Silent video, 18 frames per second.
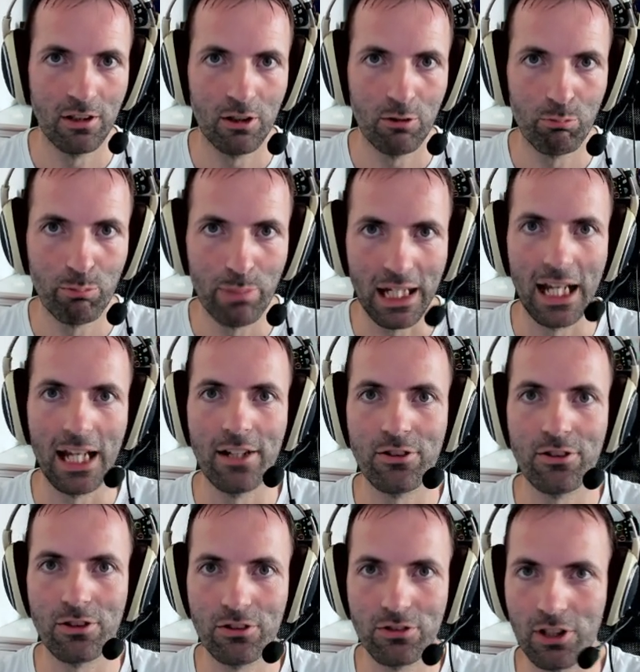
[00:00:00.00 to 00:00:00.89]
big
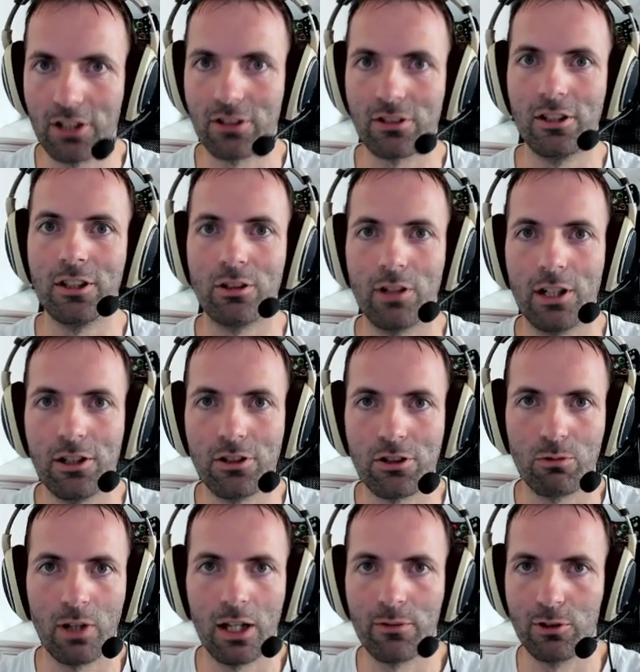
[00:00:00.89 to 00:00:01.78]
engine, six liter
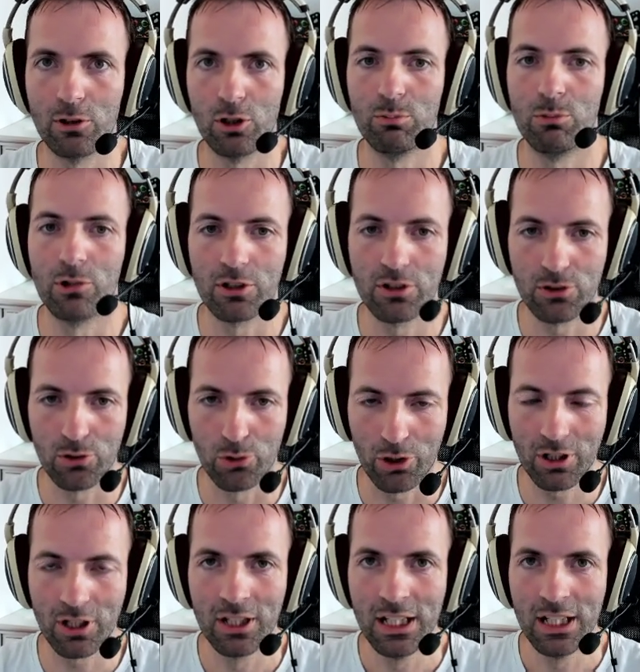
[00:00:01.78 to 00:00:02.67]
engine will have a lot more
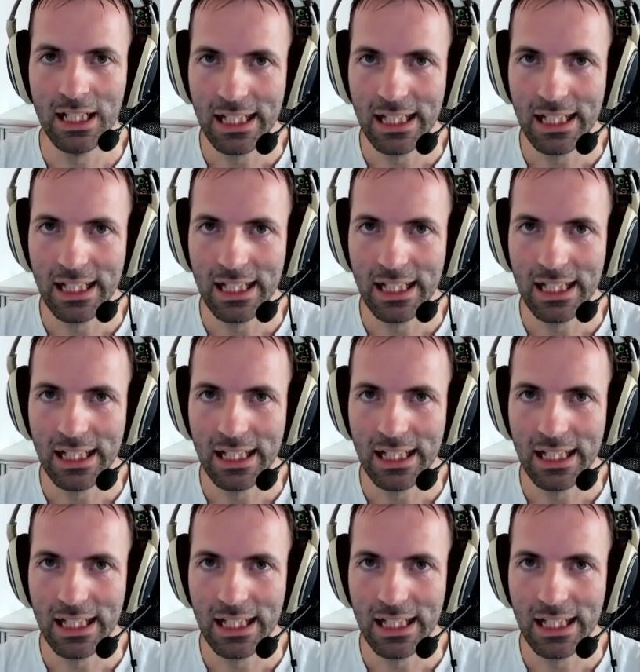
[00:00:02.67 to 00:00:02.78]
torque.